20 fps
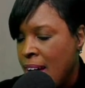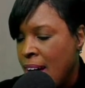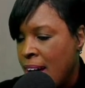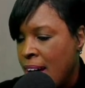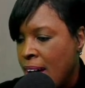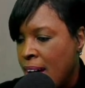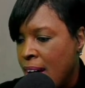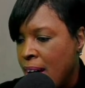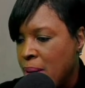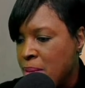
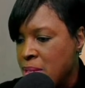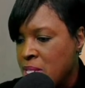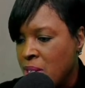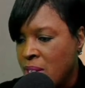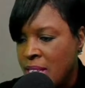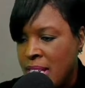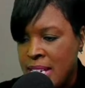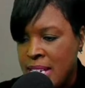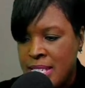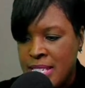So
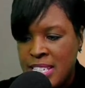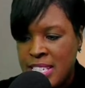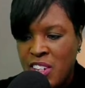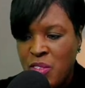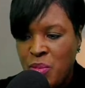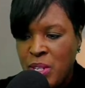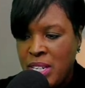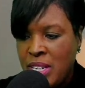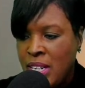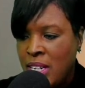let's see if
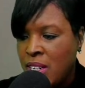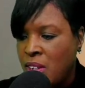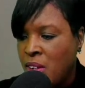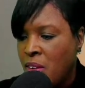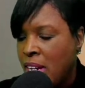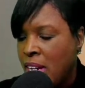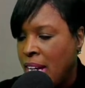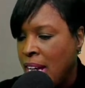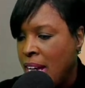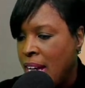we can go
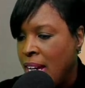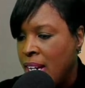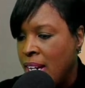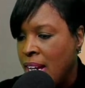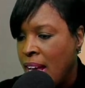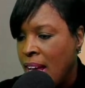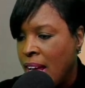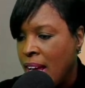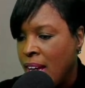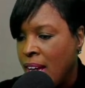ahead
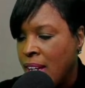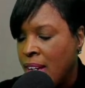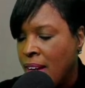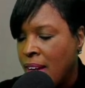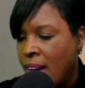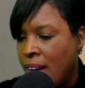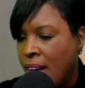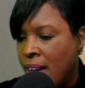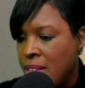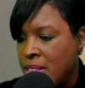
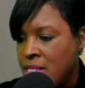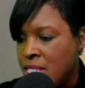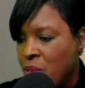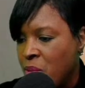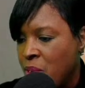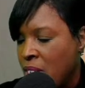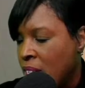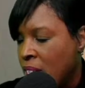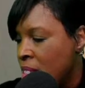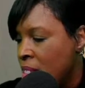and see if
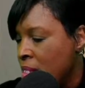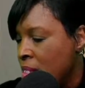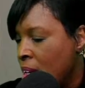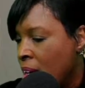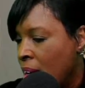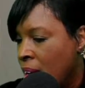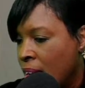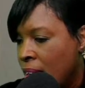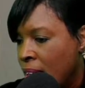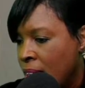we
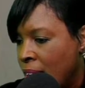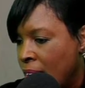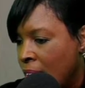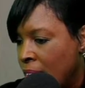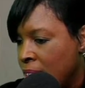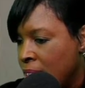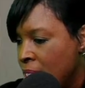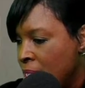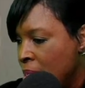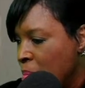can
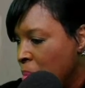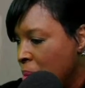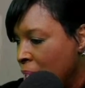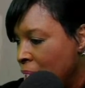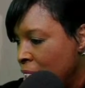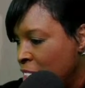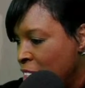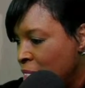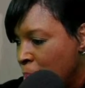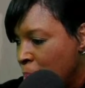connect and play
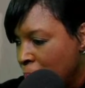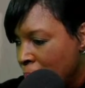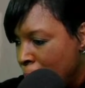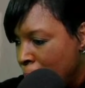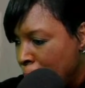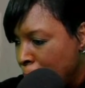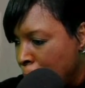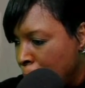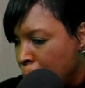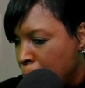Gemini.